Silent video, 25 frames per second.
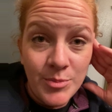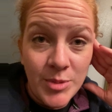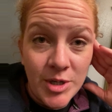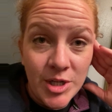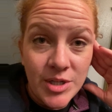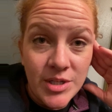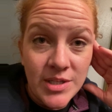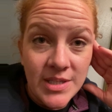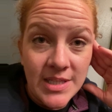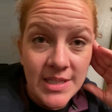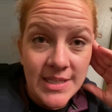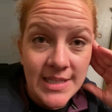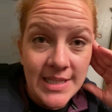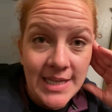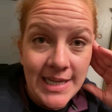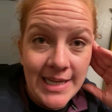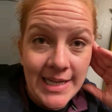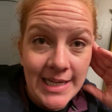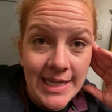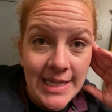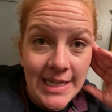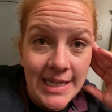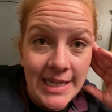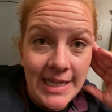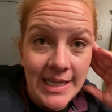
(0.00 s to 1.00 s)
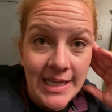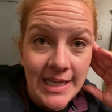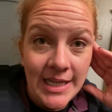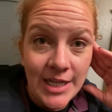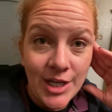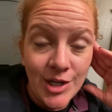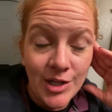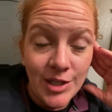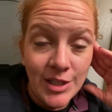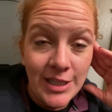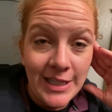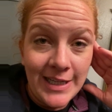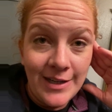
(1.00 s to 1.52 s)
Birch Society
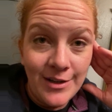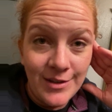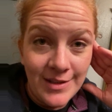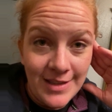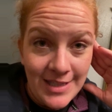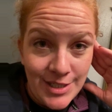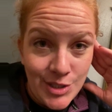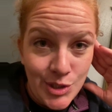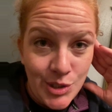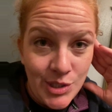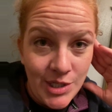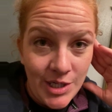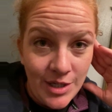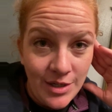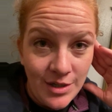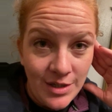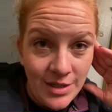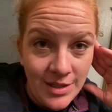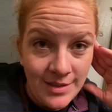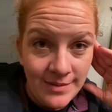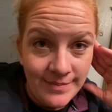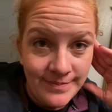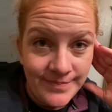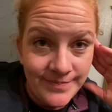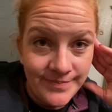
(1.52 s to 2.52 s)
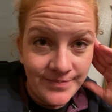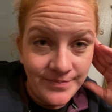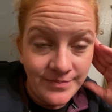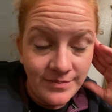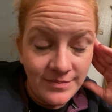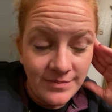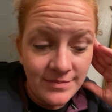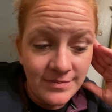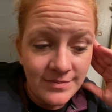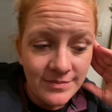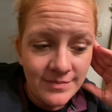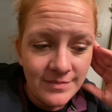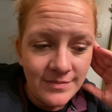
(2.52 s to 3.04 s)
earlier this year,
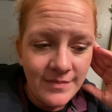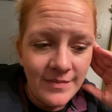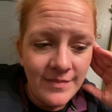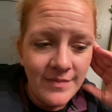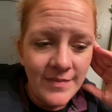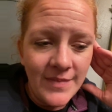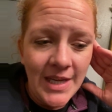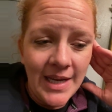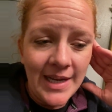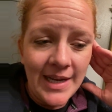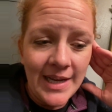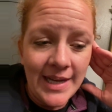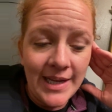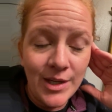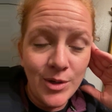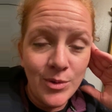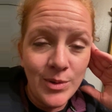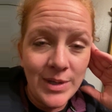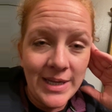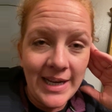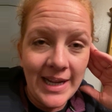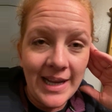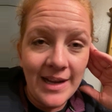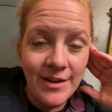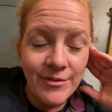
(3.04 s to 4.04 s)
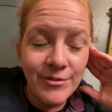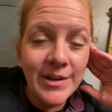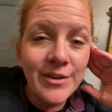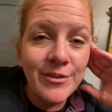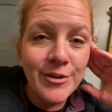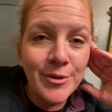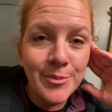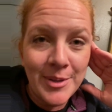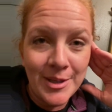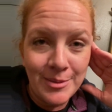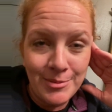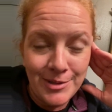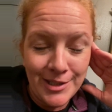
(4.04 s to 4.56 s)
I quit every
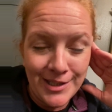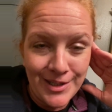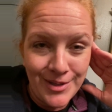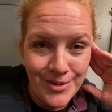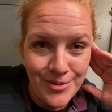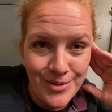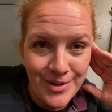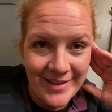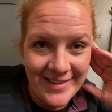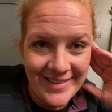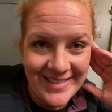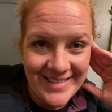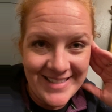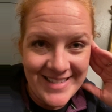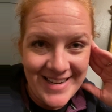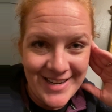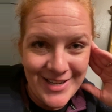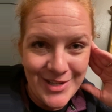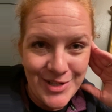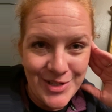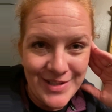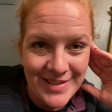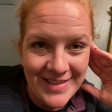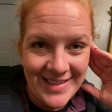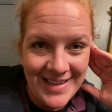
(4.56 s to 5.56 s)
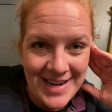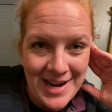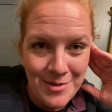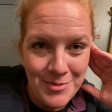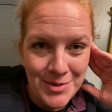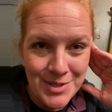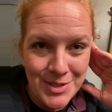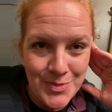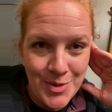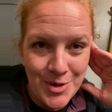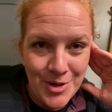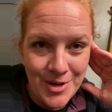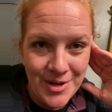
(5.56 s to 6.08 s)
Republican organization that I
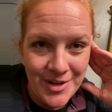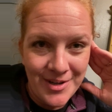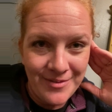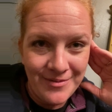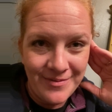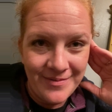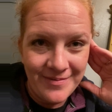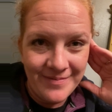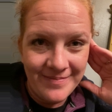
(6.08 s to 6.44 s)
was part of.